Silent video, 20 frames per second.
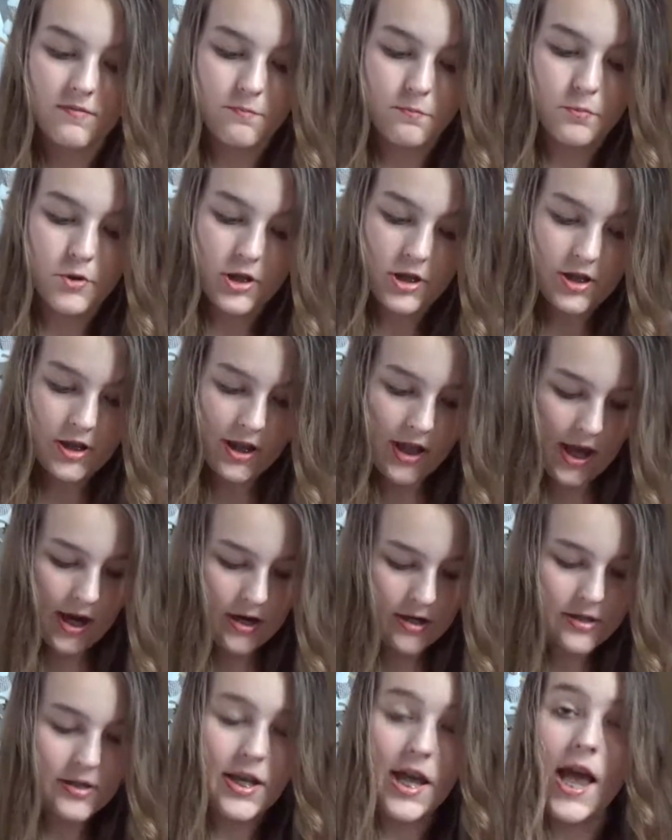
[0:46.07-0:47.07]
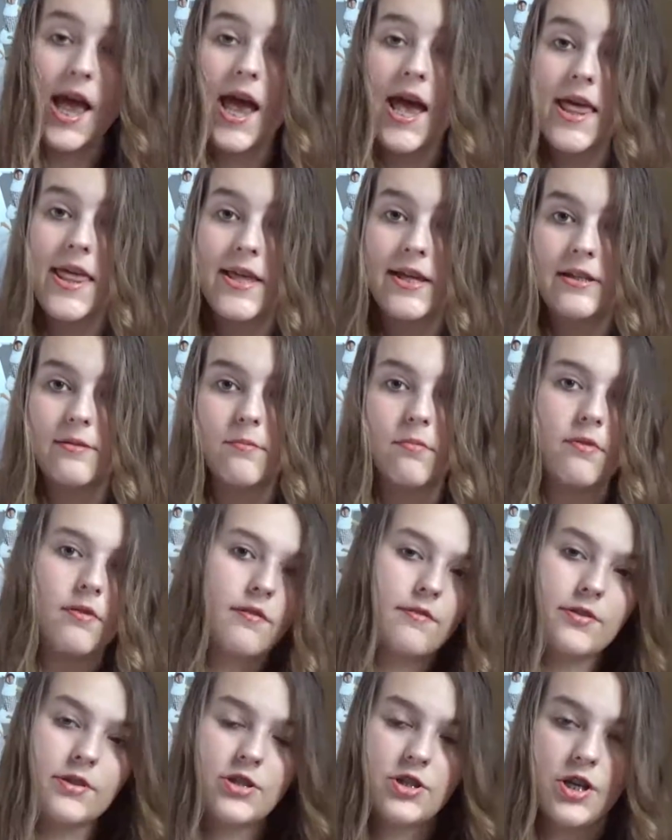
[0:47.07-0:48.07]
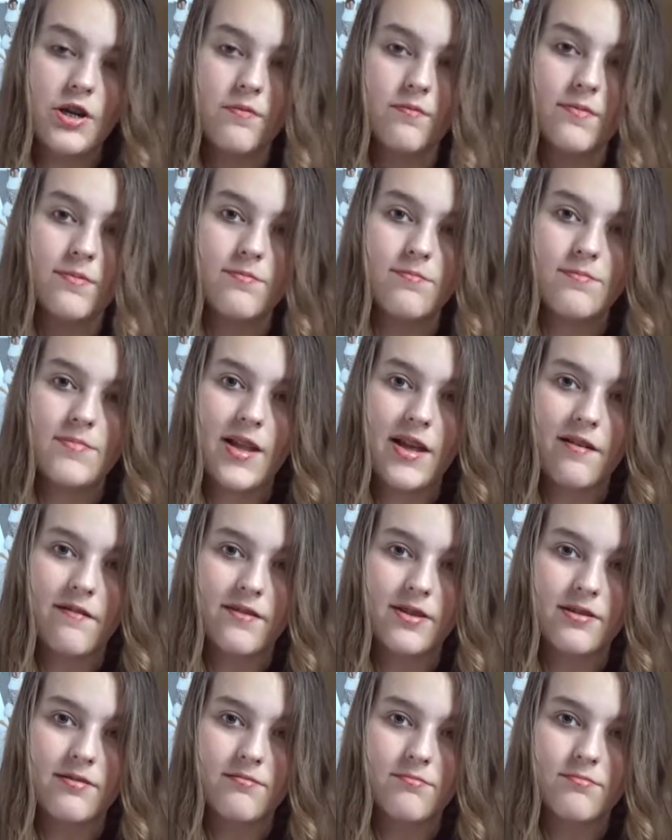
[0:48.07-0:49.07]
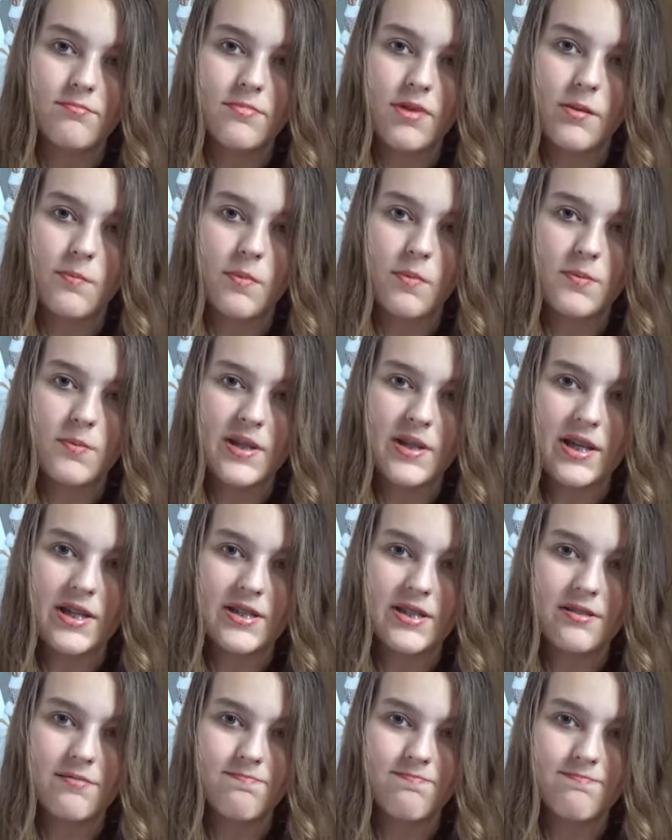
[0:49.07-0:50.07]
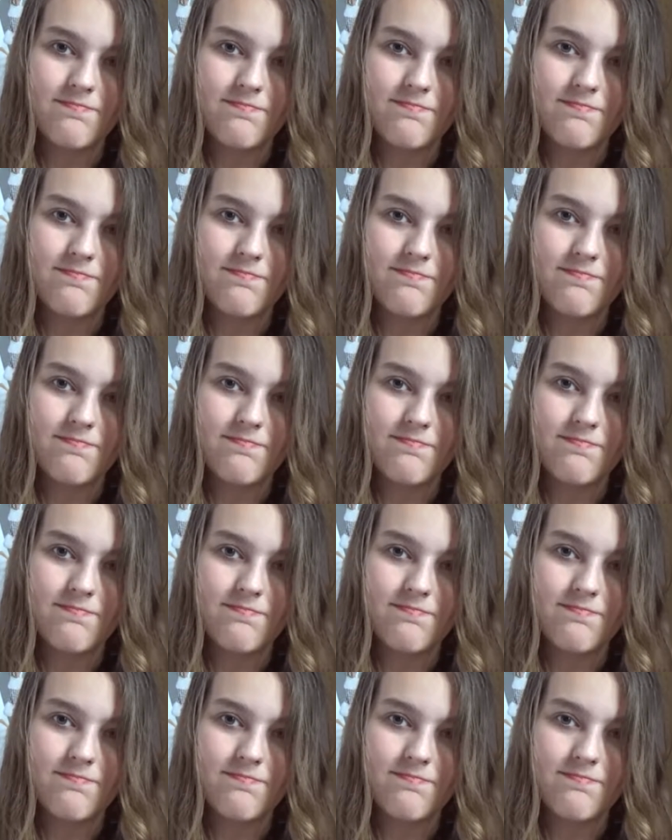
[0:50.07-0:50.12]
Pretty Little Liars. It's my favorite show ever. I'm obsessed.